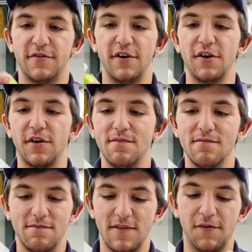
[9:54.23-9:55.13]
So you could,
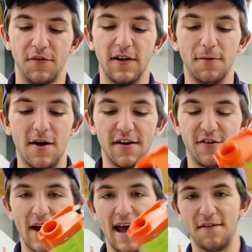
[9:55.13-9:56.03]
if you really wanted
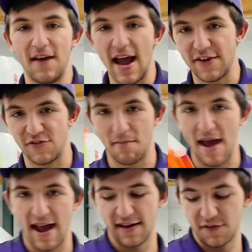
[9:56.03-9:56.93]
to, have extra
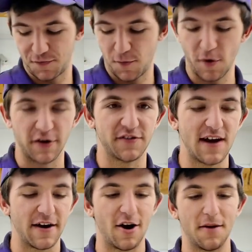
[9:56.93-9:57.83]
mags for your
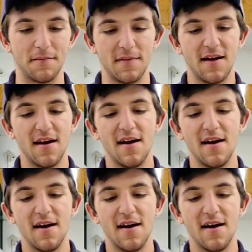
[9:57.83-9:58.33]
sidearm